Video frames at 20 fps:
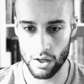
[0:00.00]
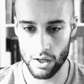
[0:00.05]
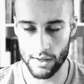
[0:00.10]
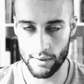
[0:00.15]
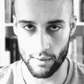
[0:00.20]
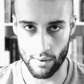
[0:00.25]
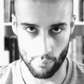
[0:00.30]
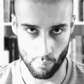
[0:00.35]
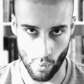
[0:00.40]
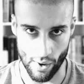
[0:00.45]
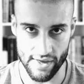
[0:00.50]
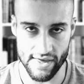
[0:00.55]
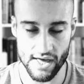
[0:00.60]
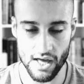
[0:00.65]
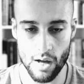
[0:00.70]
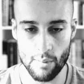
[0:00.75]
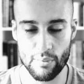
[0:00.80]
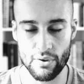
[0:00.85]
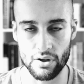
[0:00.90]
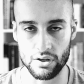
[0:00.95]
and waking
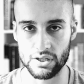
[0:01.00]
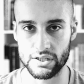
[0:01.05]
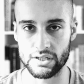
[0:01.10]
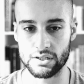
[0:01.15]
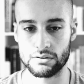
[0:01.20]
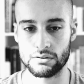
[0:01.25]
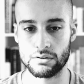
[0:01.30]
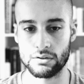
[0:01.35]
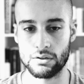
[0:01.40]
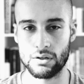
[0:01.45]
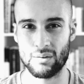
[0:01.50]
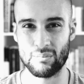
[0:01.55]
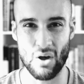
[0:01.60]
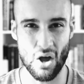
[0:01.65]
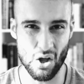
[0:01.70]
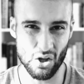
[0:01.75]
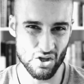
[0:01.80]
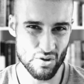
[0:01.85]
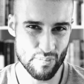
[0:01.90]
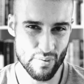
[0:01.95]
up early. But
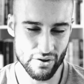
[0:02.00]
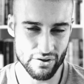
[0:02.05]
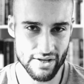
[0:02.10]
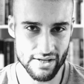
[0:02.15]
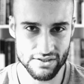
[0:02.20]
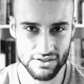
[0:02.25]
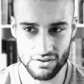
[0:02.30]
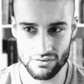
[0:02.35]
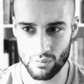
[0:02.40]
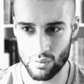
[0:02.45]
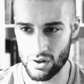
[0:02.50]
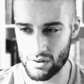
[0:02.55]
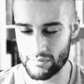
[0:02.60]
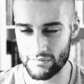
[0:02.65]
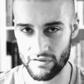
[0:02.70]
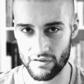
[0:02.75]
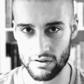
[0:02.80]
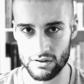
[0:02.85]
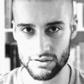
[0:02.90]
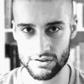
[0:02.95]
early bird gets the worm
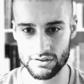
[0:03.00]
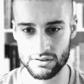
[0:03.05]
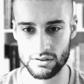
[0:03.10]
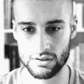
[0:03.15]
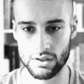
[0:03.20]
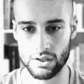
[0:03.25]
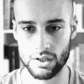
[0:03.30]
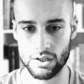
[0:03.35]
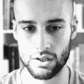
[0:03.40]
first?